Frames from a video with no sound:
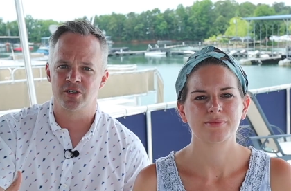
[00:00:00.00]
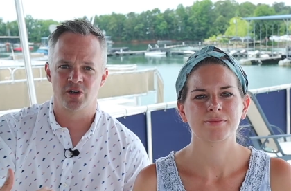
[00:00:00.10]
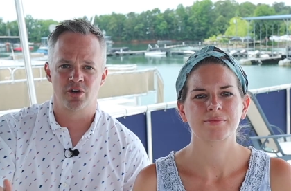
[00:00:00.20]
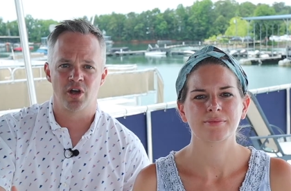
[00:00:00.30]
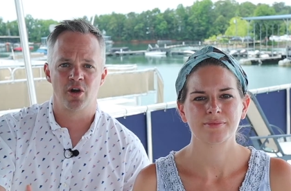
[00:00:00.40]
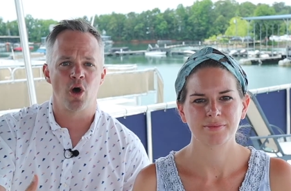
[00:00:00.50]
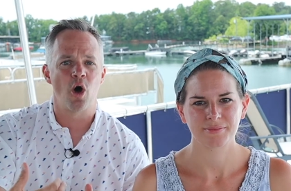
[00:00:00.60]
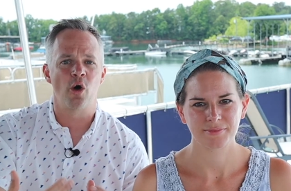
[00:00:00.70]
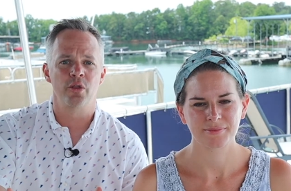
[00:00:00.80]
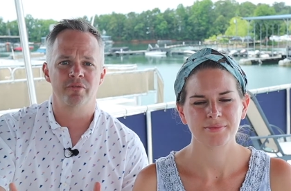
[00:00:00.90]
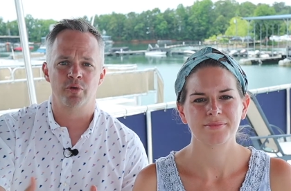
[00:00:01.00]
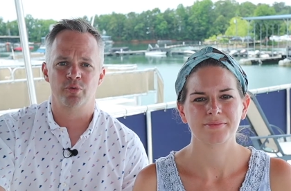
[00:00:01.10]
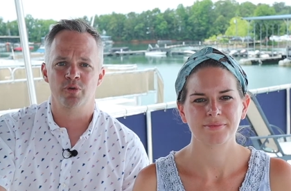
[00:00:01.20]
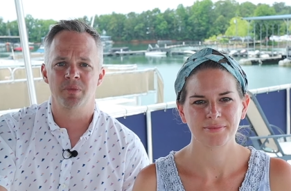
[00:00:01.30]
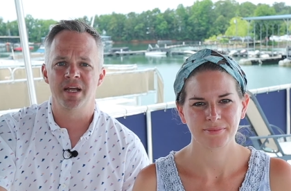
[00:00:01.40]
Speaker 1: turn on all of the
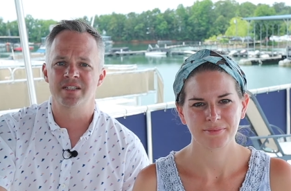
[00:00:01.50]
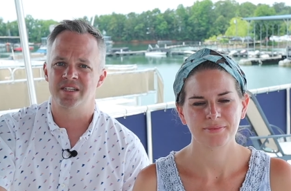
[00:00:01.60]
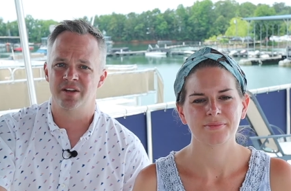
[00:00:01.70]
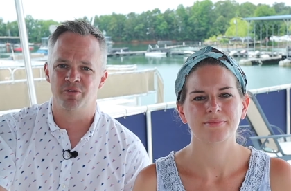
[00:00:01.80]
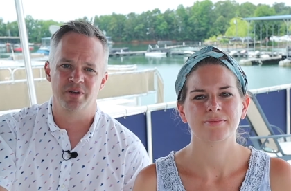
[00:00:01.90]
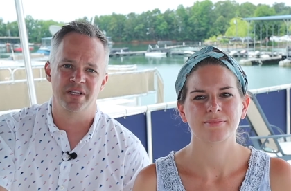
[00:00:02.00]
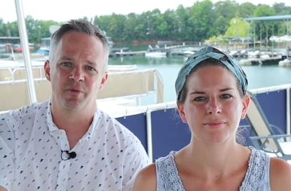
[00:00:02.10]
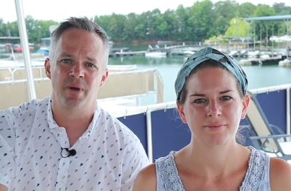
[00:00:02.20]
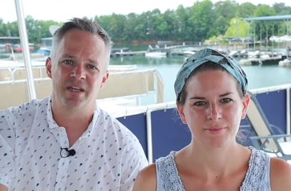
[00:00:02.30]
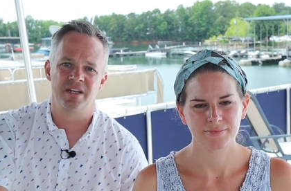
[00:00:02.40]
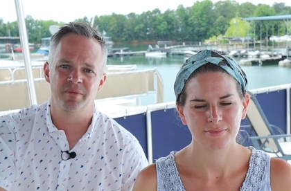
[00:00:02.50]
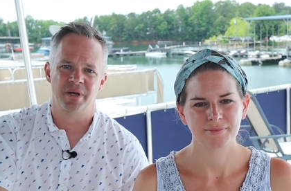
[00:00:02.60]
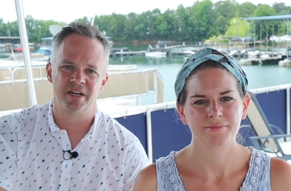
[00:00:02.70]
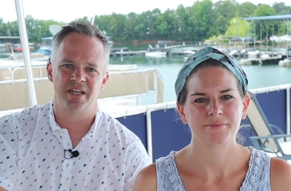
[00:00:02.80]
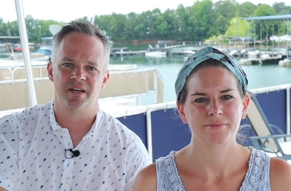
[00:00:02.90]
room lights and really wake
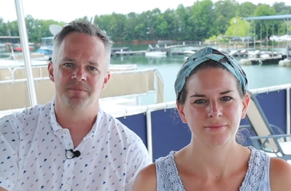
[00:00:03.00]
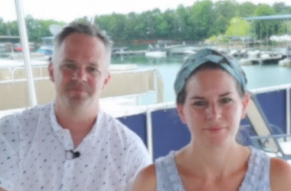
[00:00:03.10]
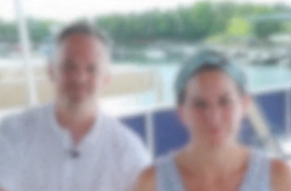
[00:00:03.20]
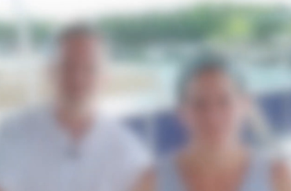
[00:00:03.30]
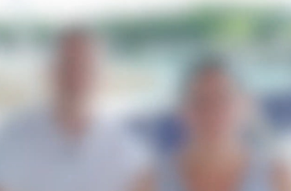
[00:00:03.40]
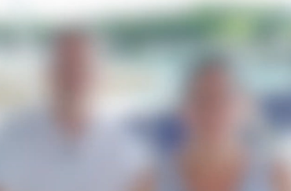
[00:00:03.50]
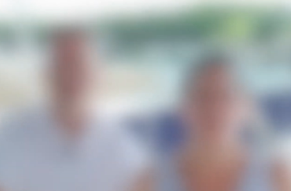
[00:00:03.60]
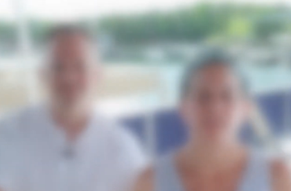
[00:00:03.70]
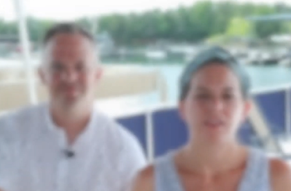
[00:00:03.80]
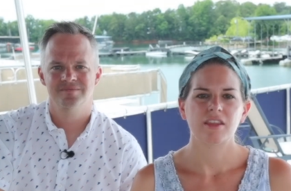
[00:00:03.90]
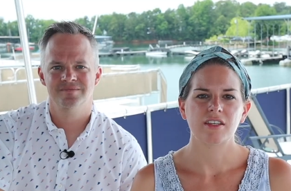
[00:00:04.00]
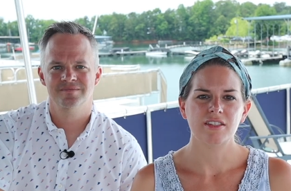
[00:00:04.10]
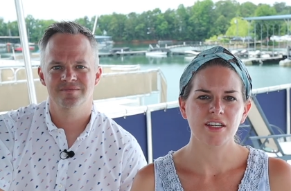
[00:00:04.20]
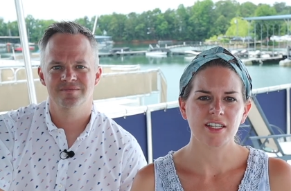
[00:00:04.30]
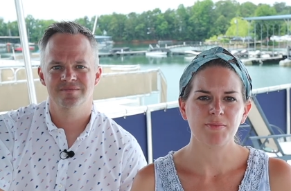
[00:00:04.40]
anybody up.
Speaker 2: The
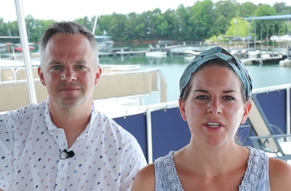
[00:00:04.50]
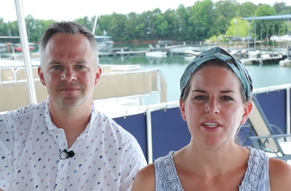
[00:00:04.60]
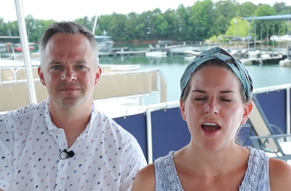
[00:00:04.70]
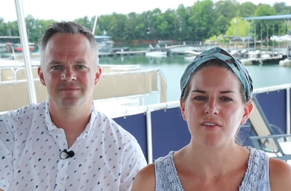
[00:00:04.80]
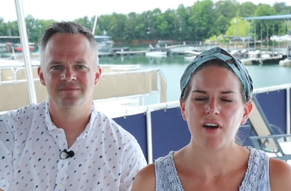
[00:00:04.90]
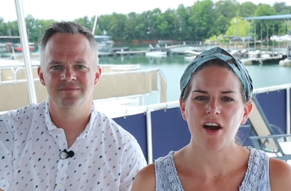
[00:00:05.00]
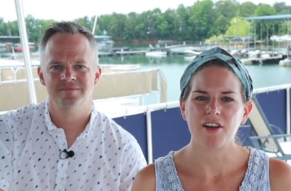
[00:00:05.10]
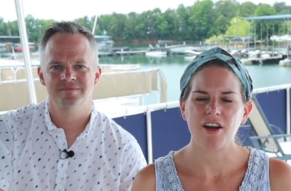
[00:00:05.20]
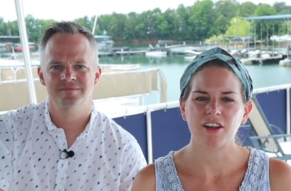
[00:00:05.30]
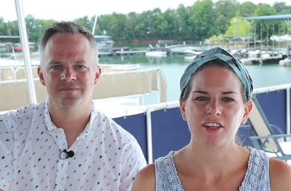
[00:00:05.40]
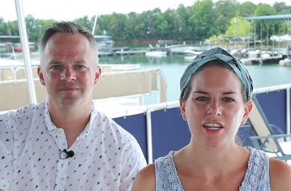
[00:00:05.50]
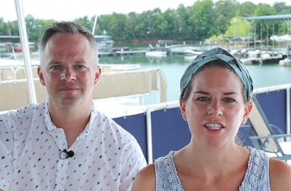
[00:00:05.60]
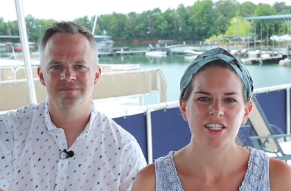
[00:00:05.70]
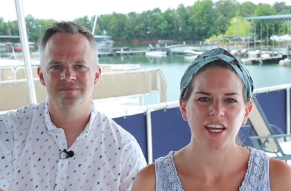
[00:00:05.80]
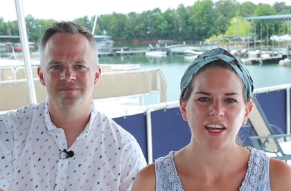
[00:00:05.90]
sixth must-have on our
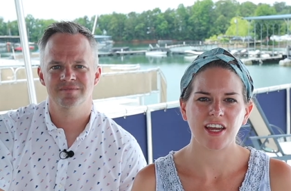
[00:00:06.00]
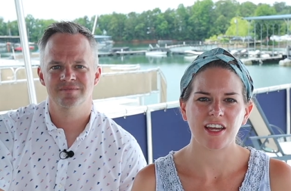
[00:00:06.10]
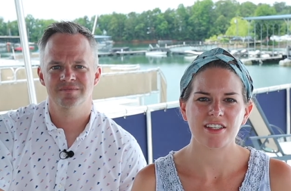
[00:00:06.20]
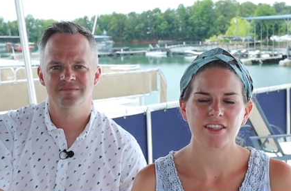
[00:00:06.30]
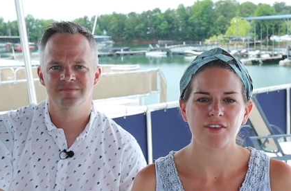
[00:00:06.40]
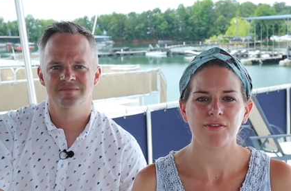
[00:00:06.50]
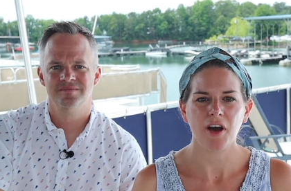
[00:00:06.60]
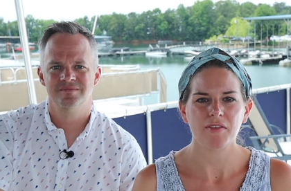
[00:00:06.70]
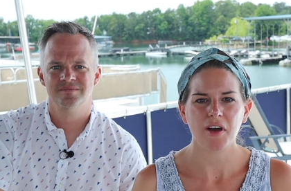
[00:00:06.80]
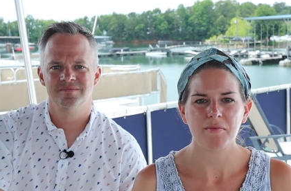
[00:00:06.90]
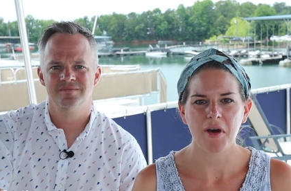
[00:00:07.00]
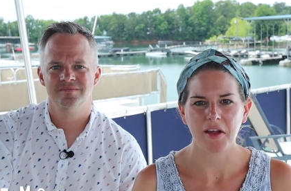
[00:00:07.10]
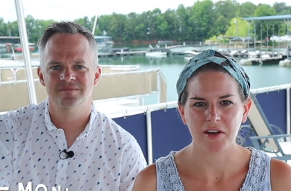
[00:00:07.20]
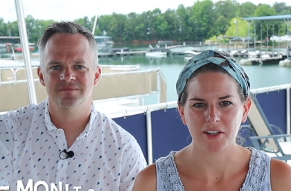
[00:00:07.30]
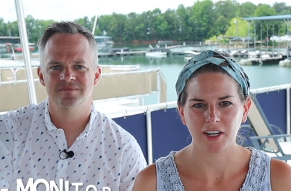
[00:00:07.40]
list is the VAVA
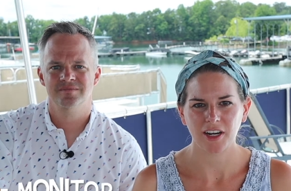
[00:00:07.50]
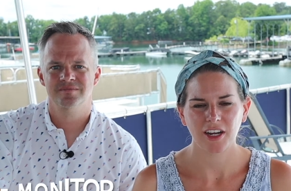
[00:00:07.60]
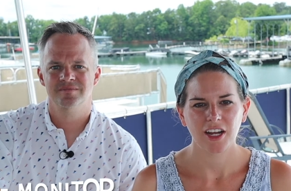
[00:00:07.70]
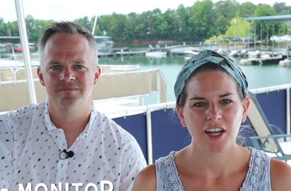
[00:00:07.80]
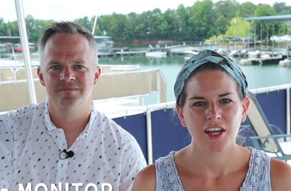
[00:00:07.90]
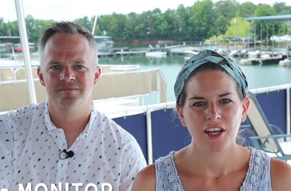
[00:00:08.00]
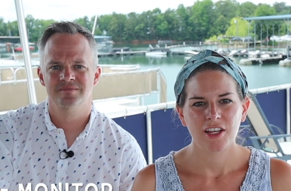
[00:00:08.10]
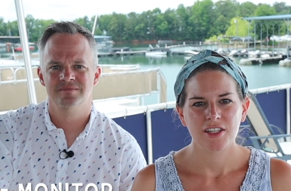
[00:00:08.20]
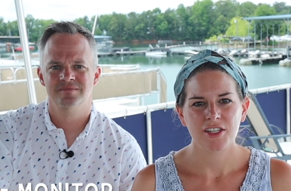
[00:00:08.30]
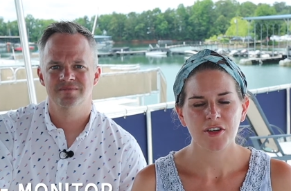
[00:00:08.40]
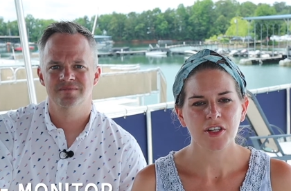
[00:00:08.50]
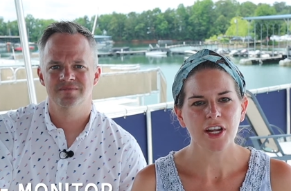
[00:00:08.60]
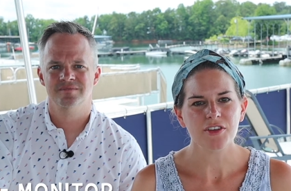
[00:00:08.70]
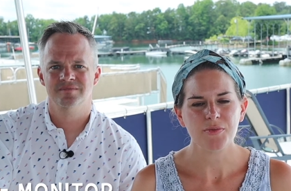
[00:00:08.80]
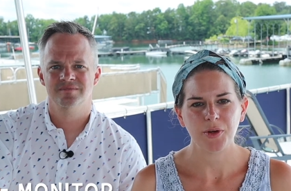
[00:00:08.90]
monitor. So
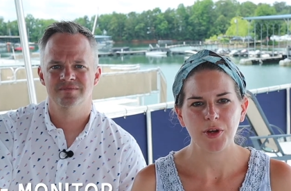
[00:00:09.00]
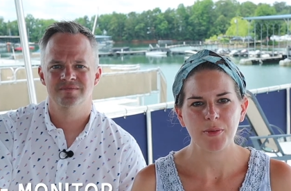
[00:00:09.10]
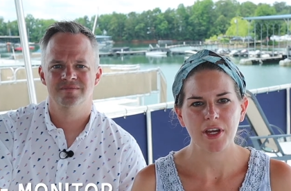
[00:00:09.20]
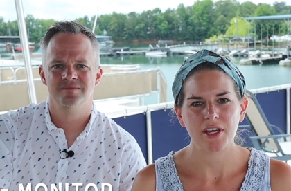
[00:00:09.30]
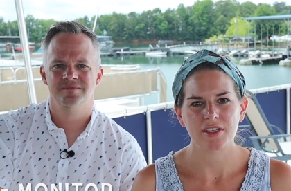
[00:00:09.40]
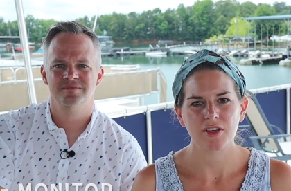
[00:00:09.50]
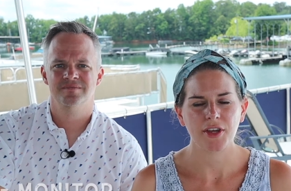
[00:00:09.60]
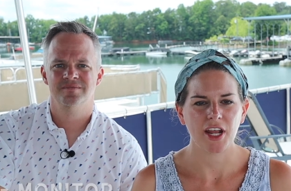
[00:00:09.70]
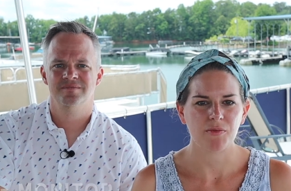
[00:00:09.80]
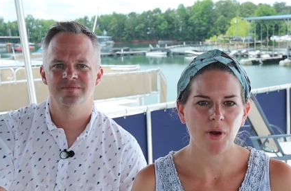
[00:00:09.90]
Claire's room is located